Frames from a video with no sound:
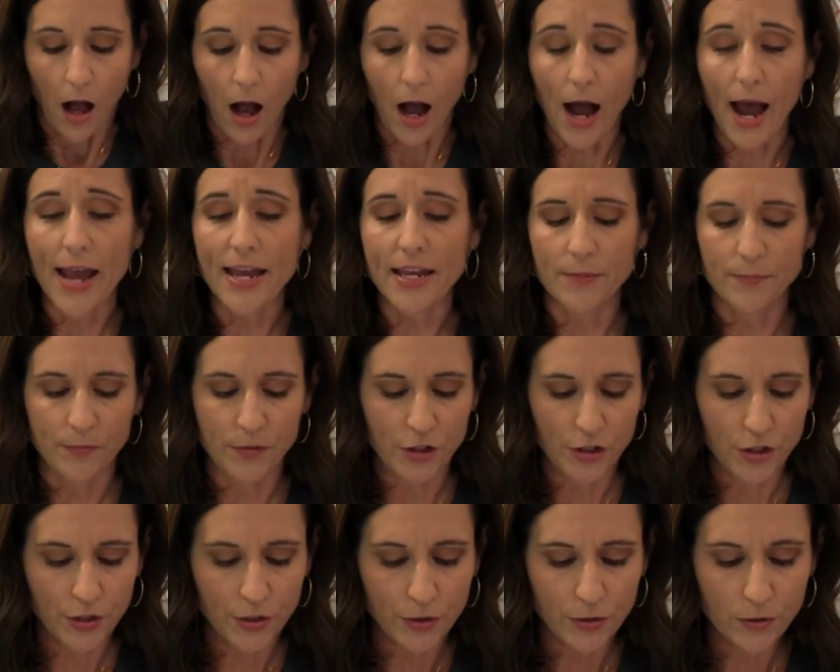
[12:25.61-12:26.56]
I am
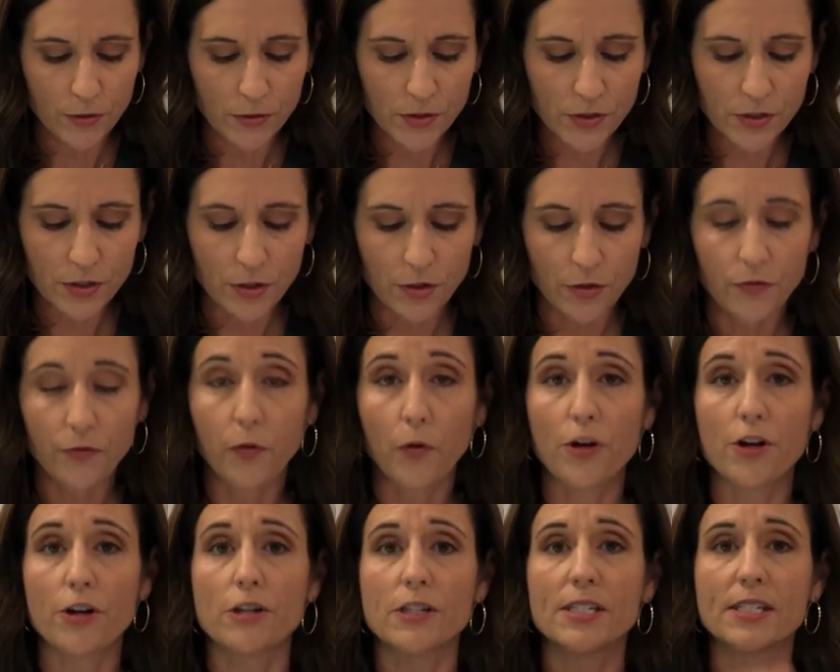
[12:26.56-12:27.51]
used for
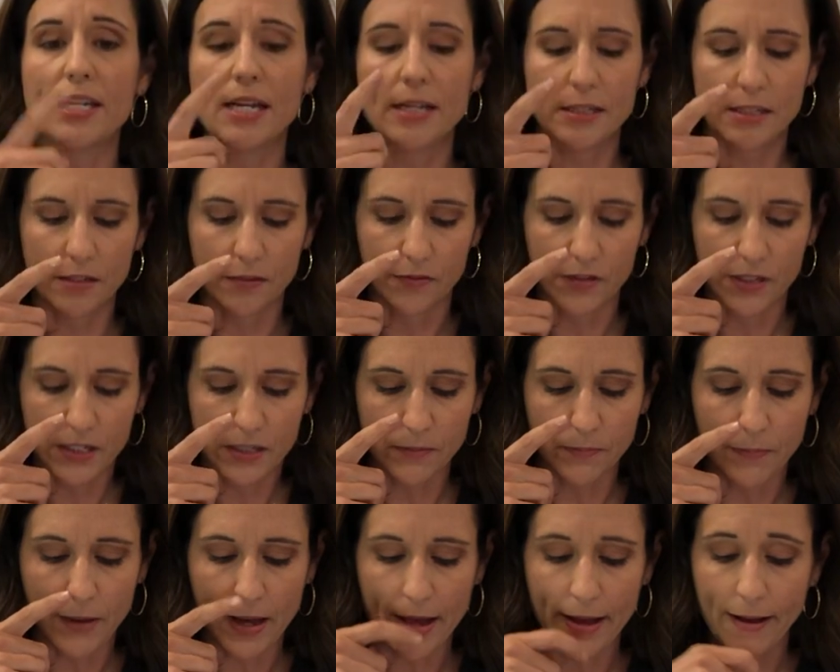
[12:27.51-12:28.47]
your sense of
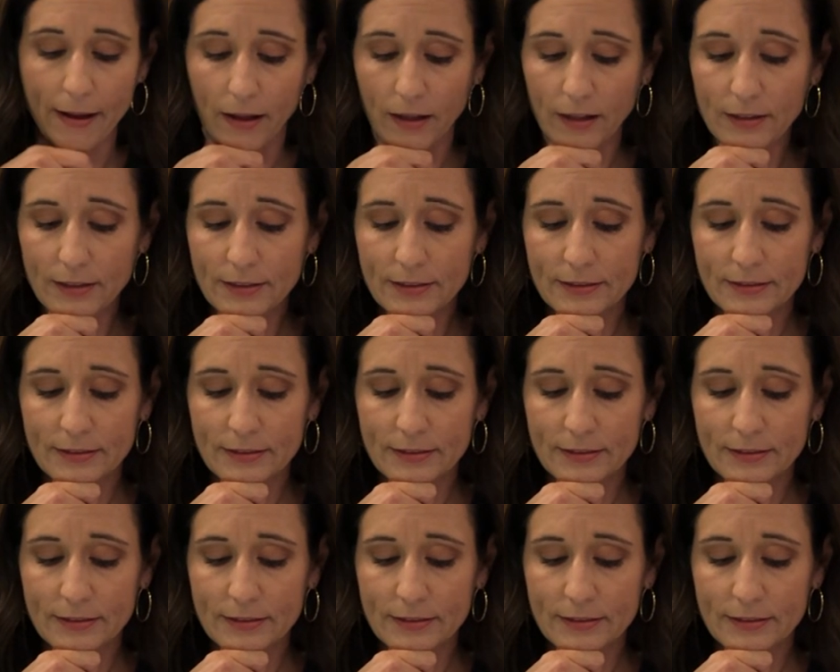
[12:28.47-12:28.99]
smell.